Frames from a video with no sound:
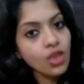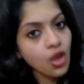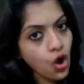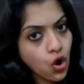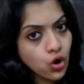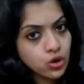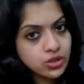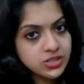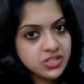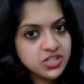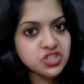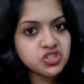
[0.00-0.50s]

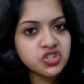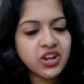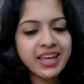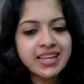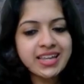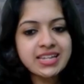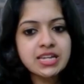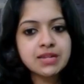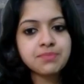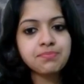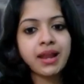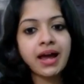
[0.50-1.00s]

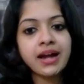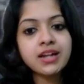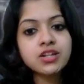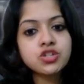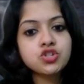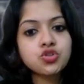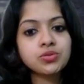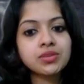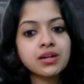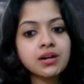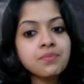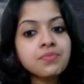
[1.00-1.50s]
oxygenated blood
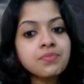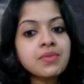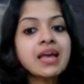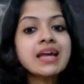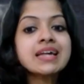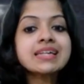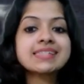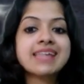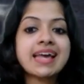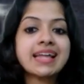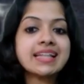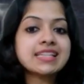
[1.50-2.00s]
to the
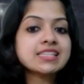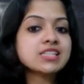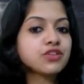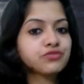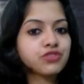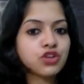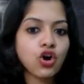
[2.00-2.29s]
cells of